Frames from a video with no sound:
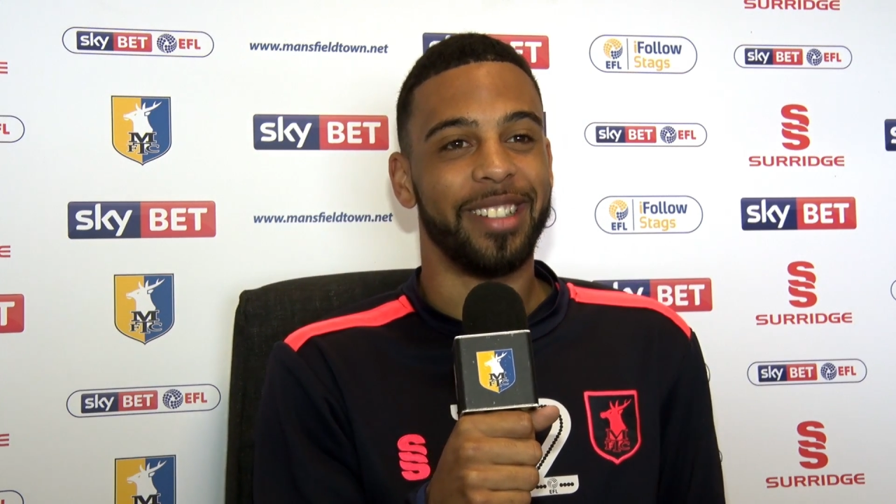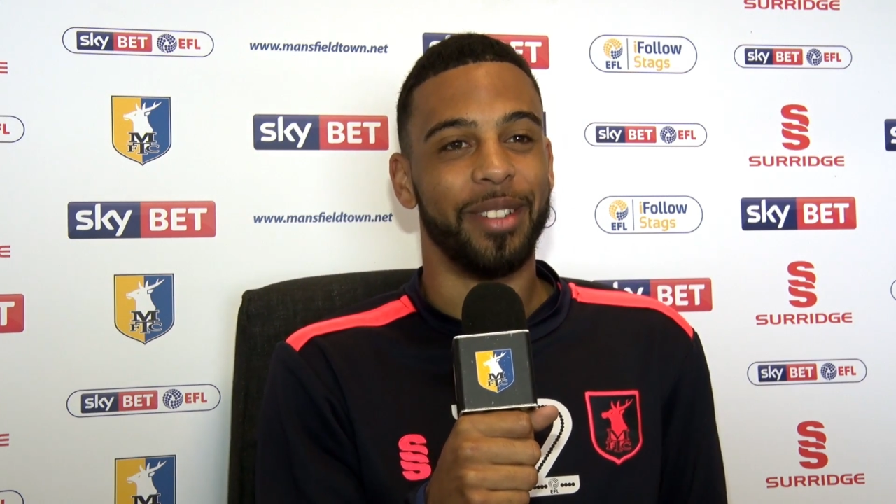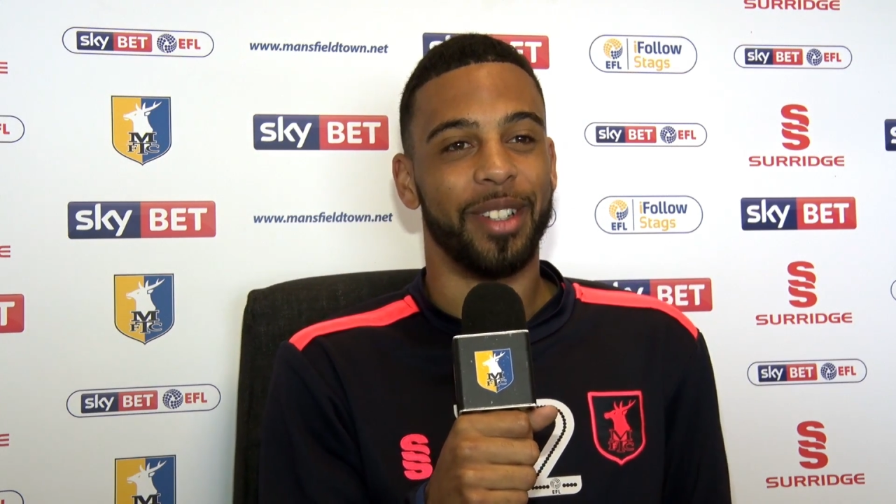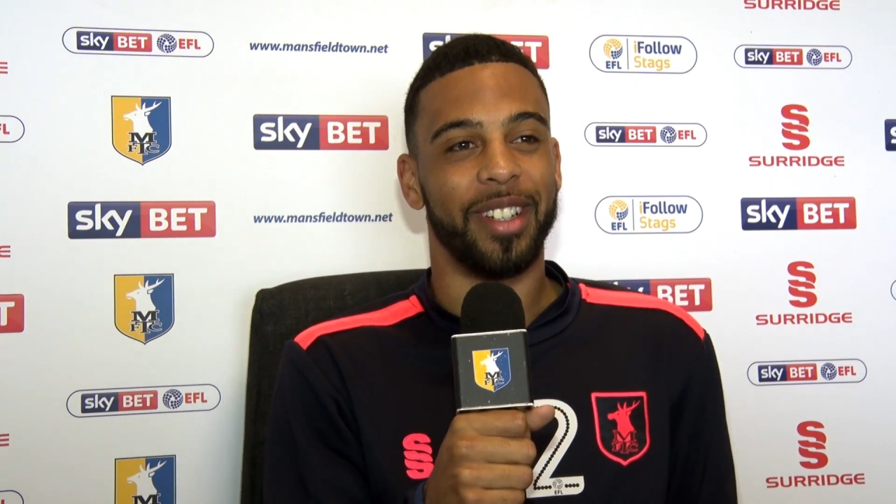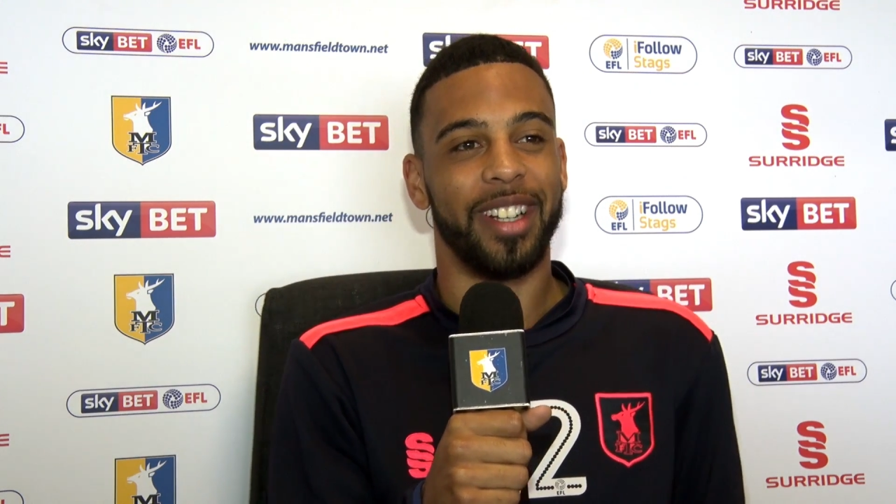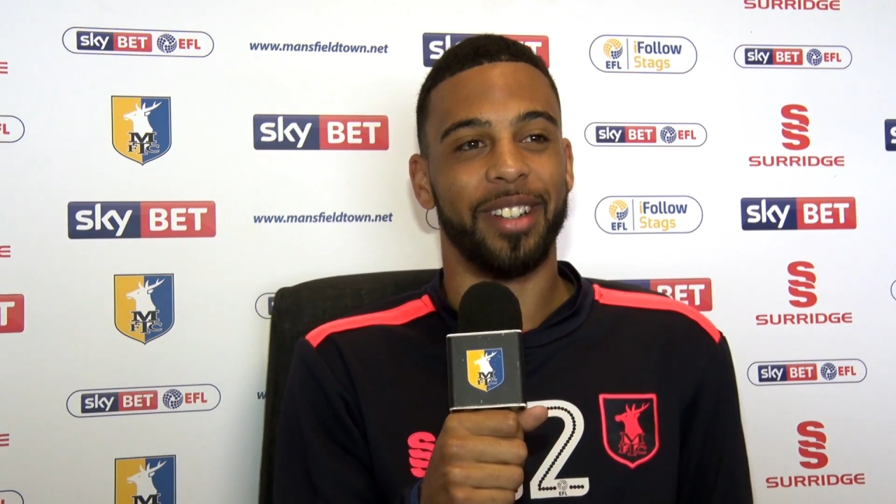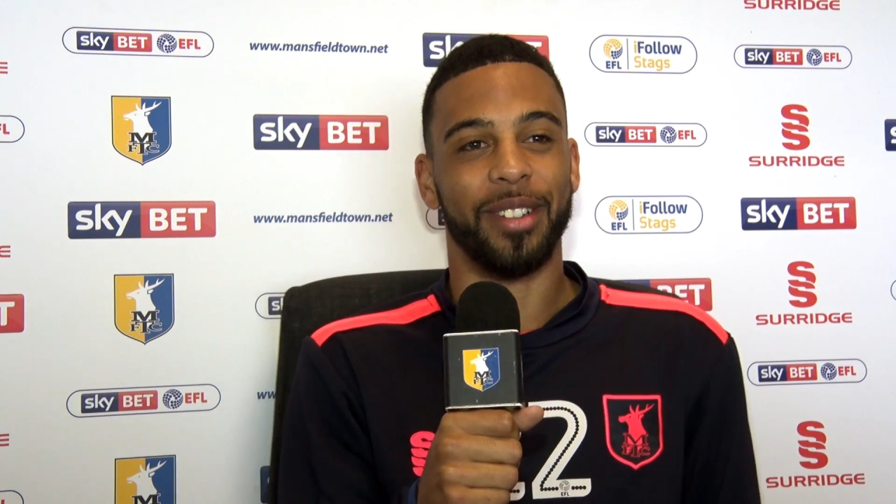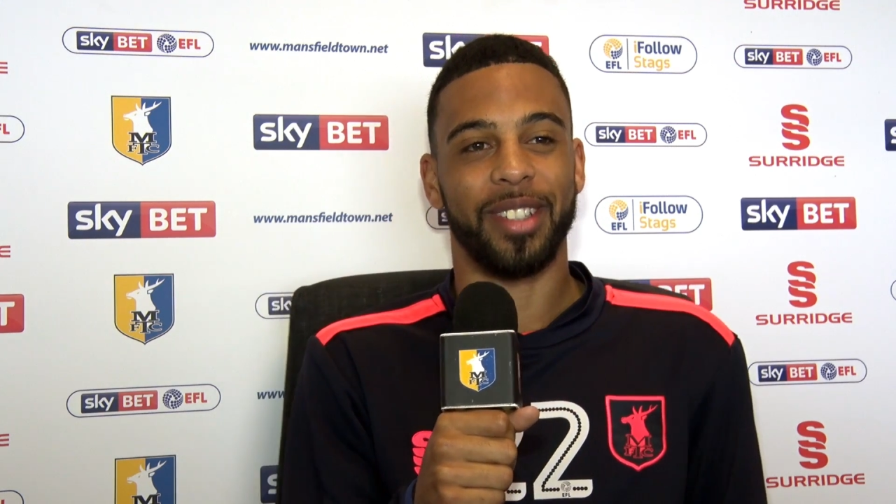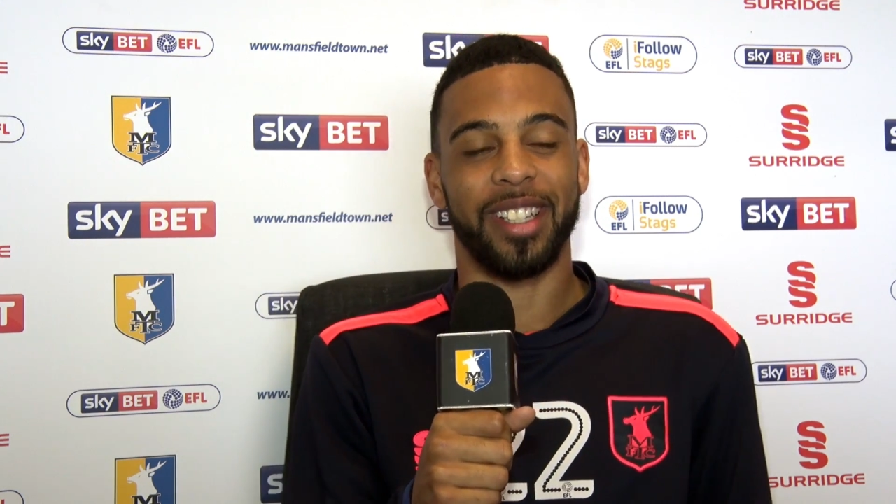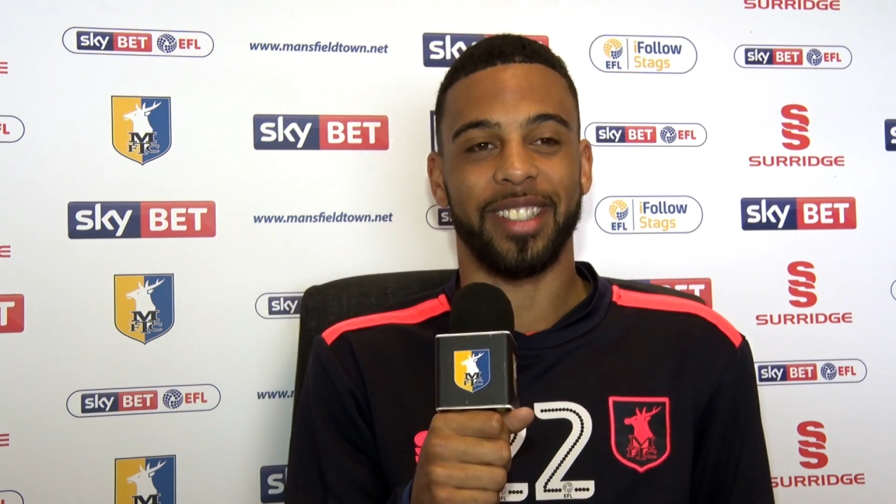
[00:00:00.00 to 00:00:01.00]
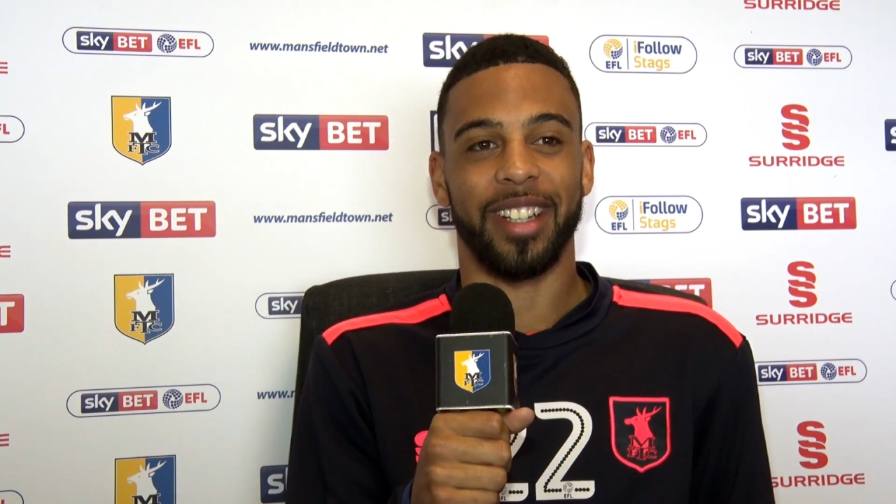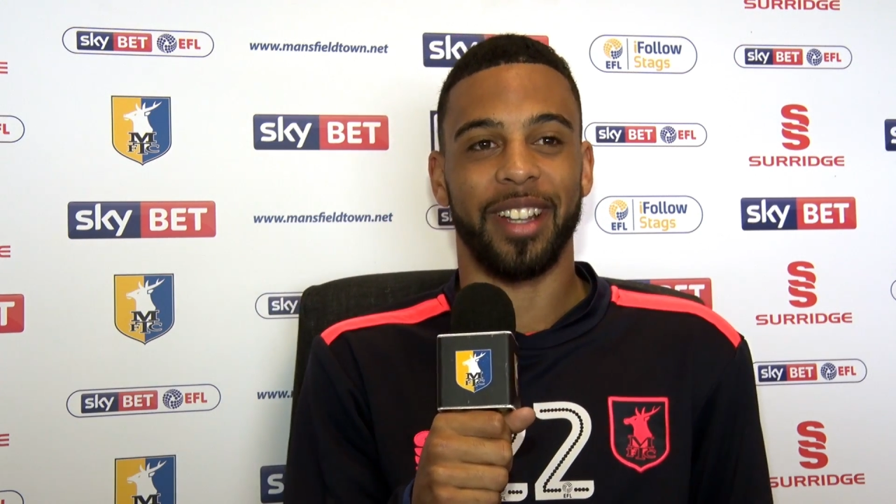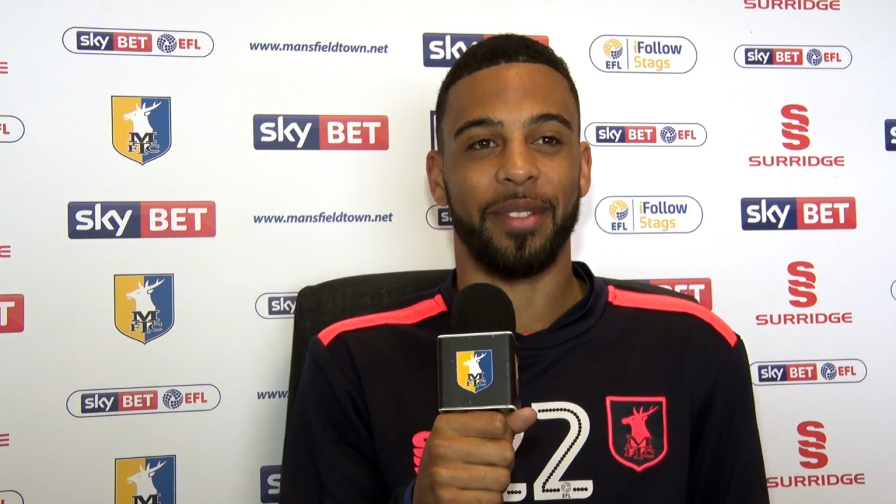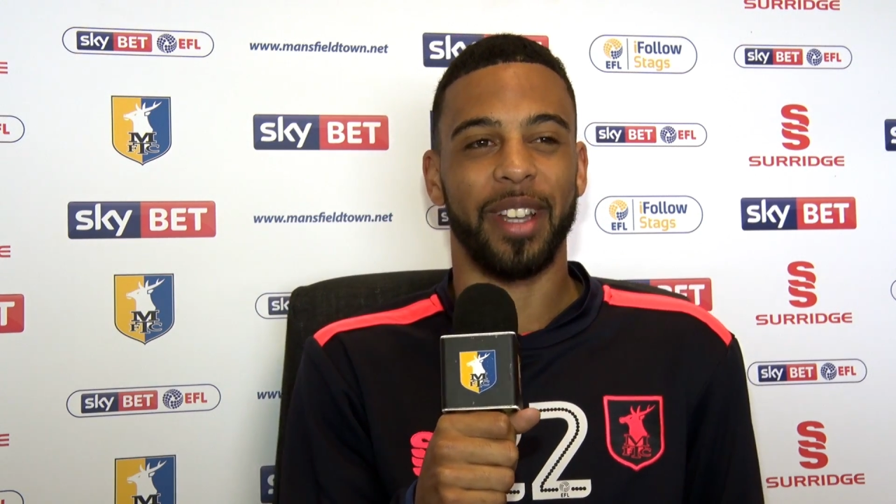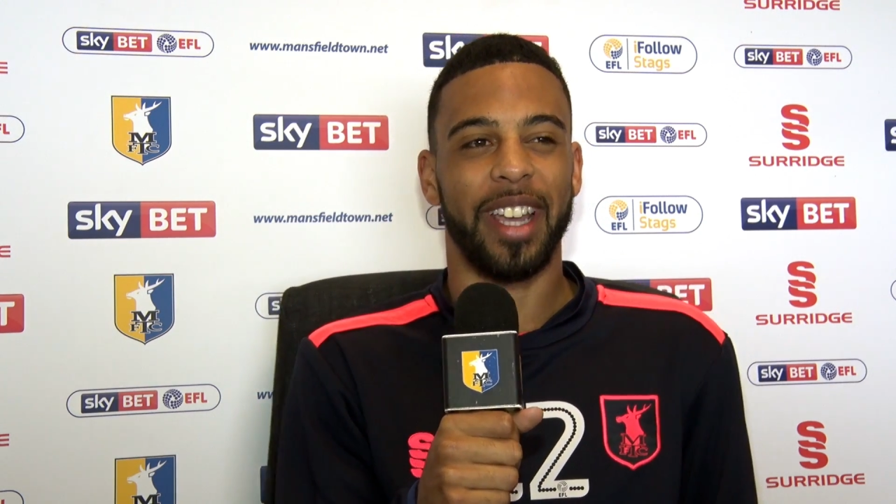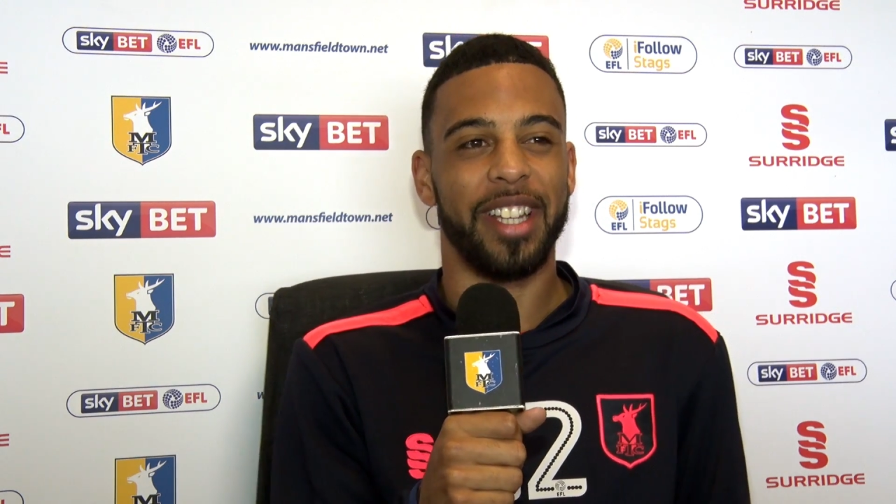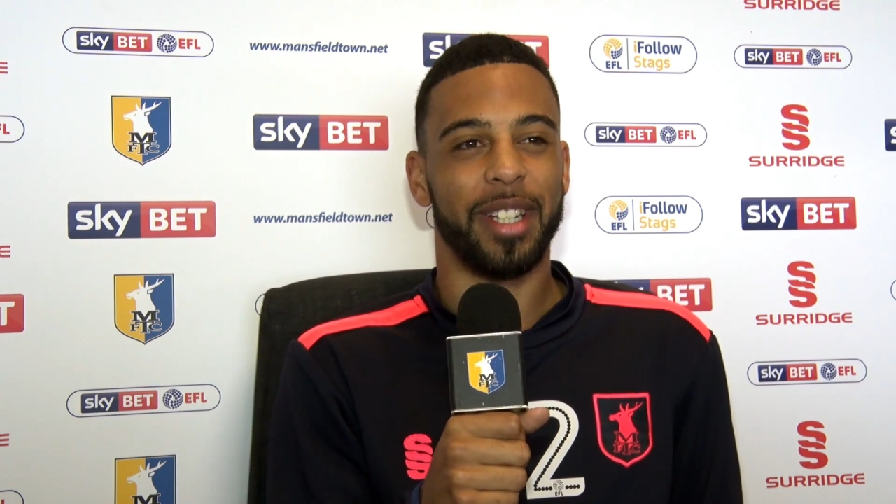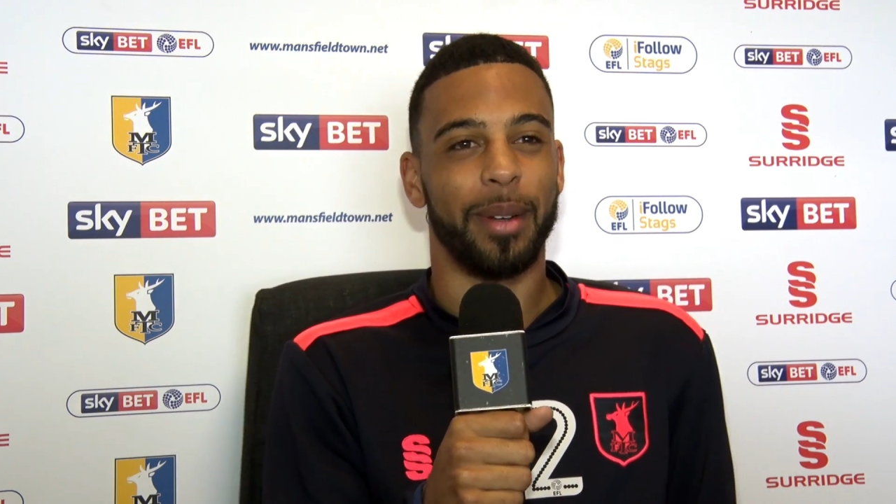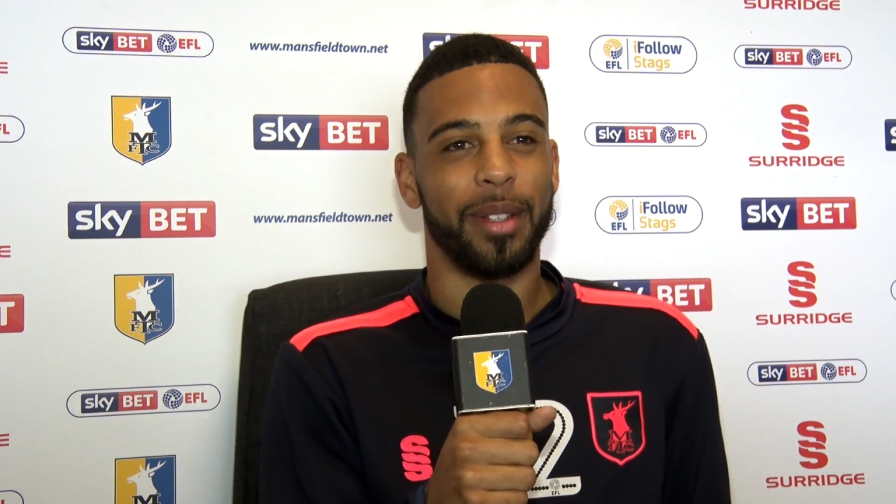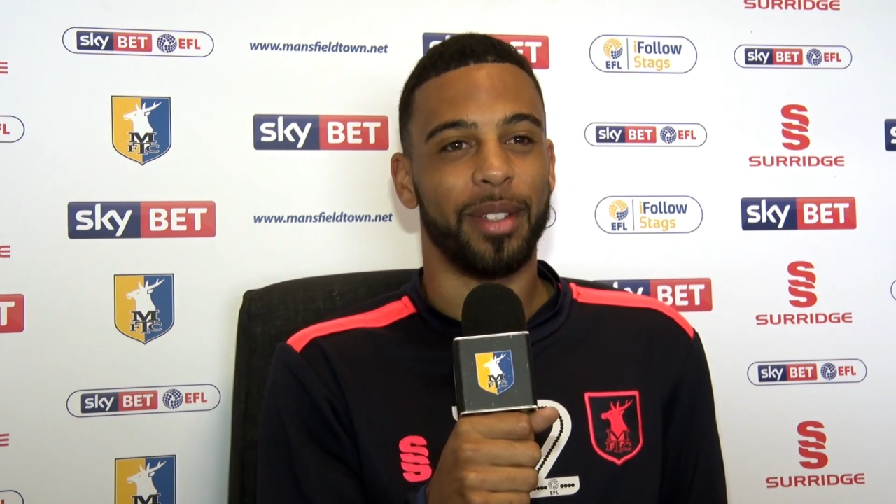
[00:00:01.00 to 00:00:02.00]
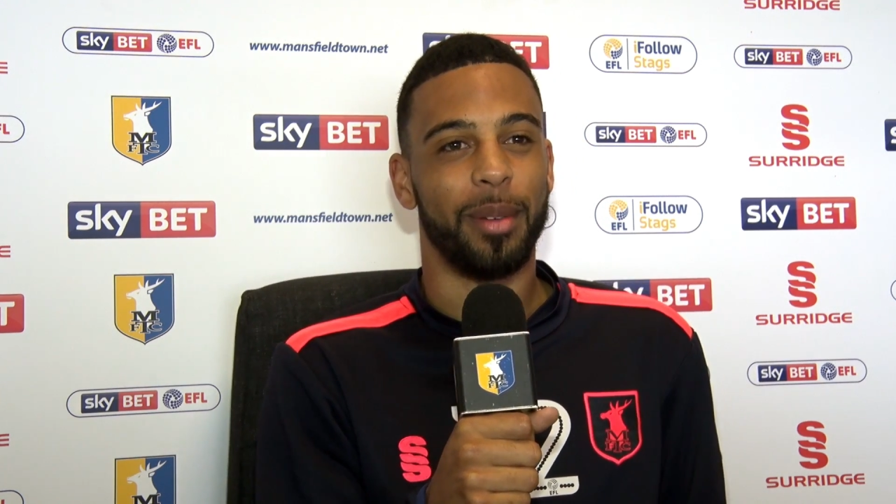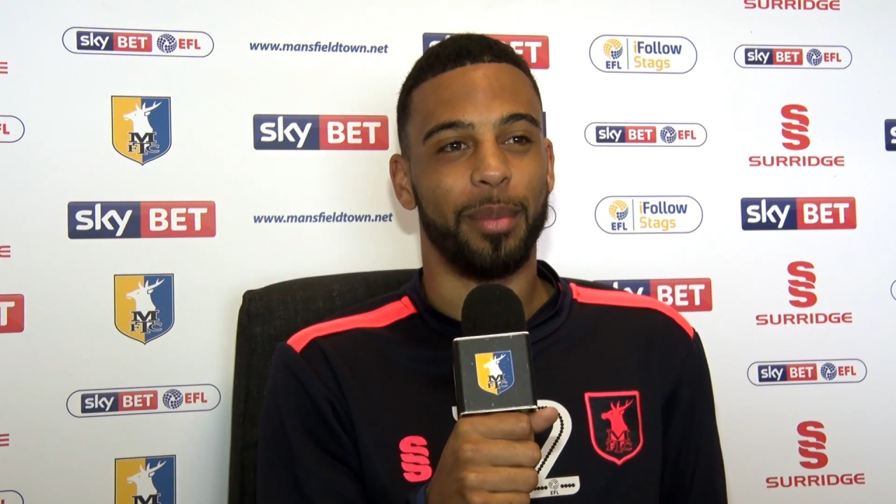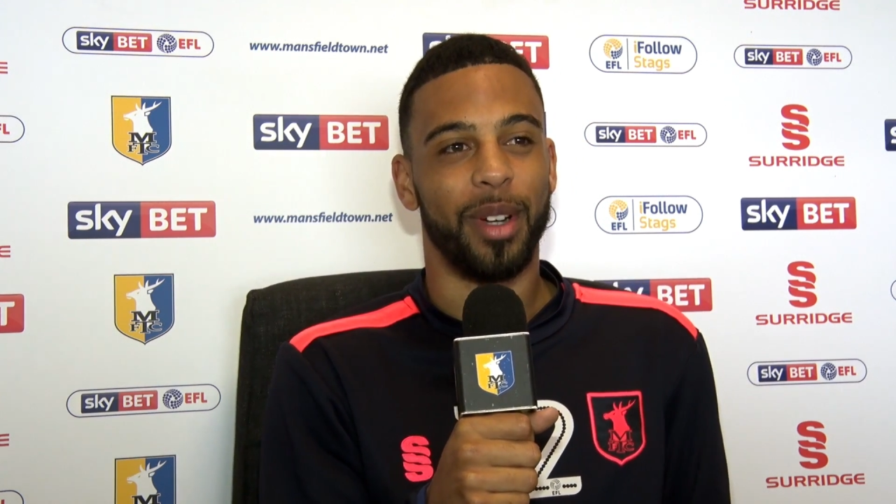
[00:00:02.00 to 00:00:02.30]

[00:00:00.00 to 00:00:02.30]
we have done a little test and I think H came out on top,